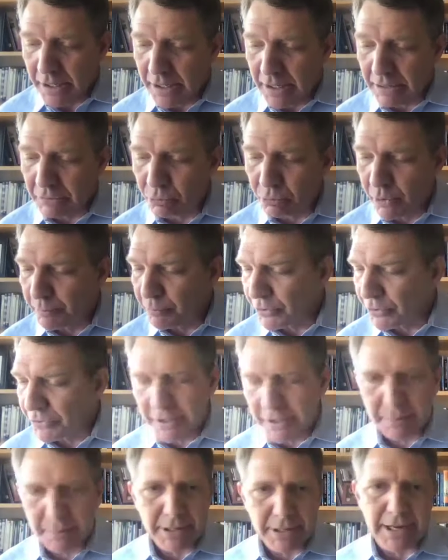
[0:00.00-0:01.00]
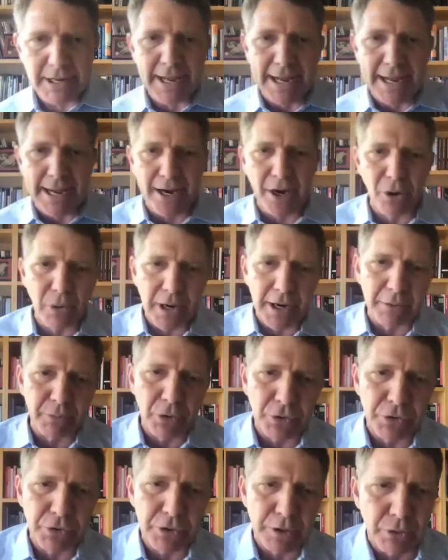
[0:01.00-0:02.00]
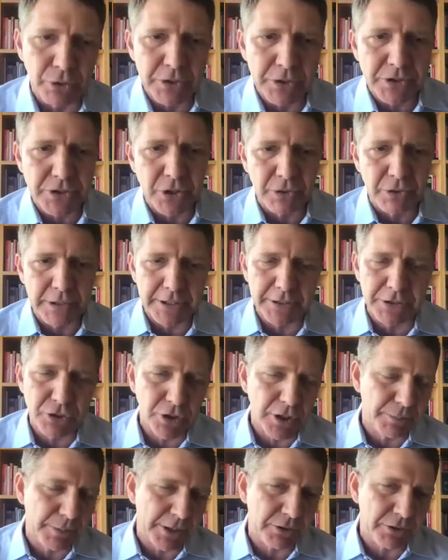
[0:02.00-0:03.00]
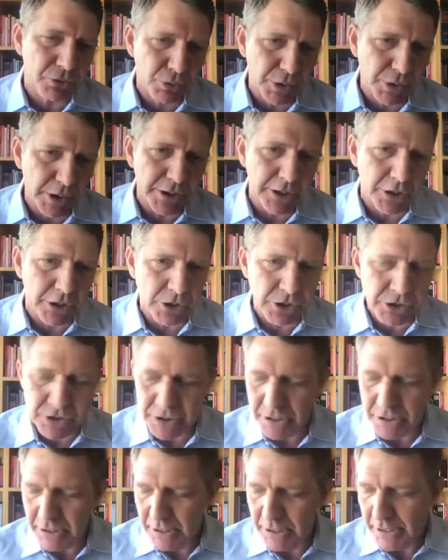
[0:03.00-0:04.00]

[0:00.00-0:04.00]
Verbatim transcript: Uh, one more thing about how I wrote the book. So it took about three years.